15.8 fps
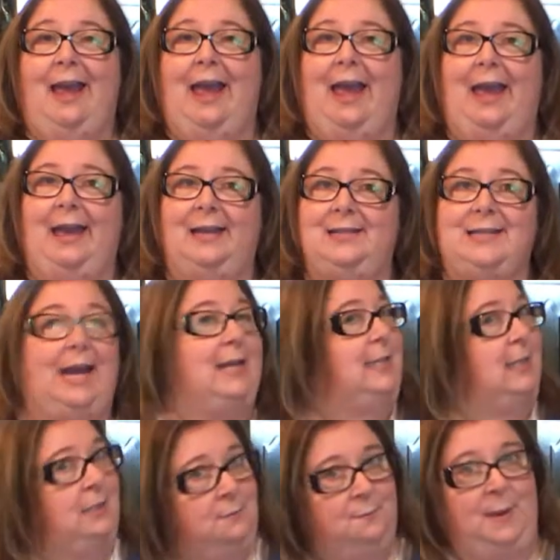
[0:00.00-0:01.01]
And I
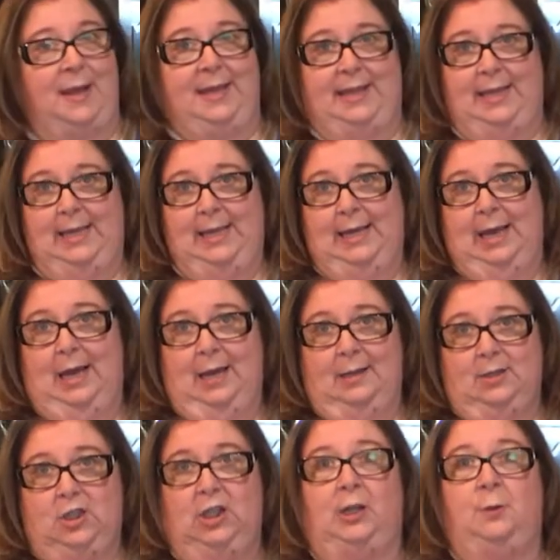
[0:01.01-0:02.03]
didn't make the
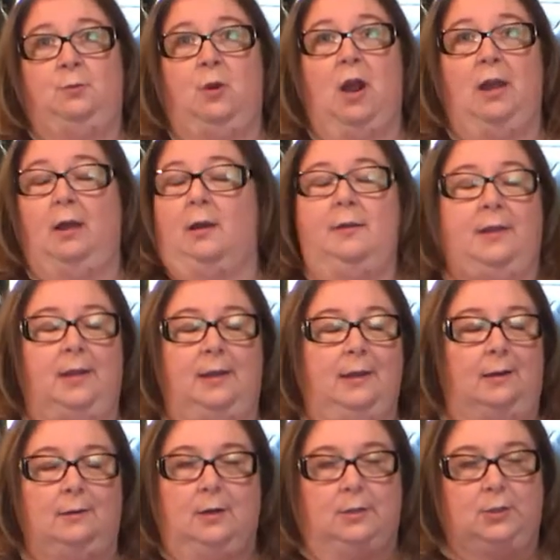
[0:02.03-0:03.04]
chicken broth, the
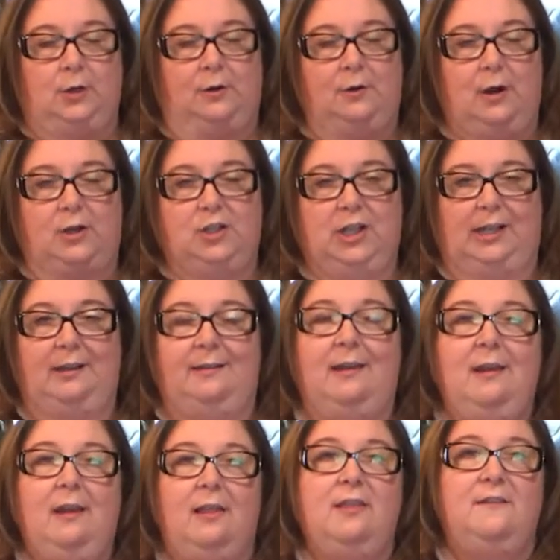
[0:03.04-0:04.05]

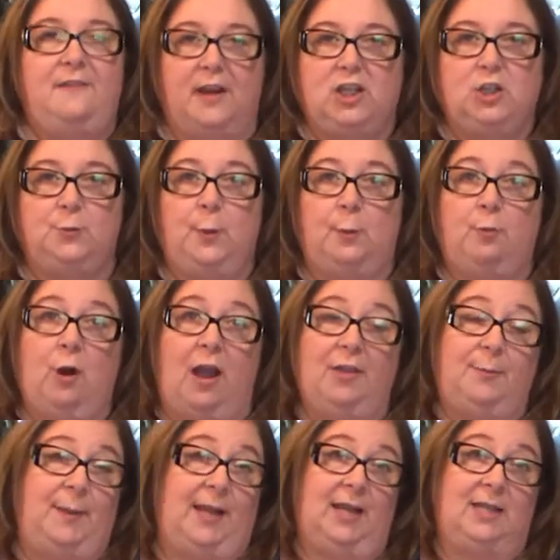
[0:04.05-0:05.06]
vegetable broth,
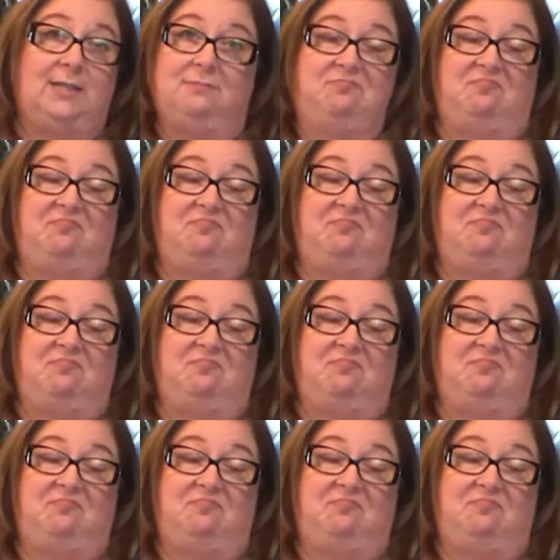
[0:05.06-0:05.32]
because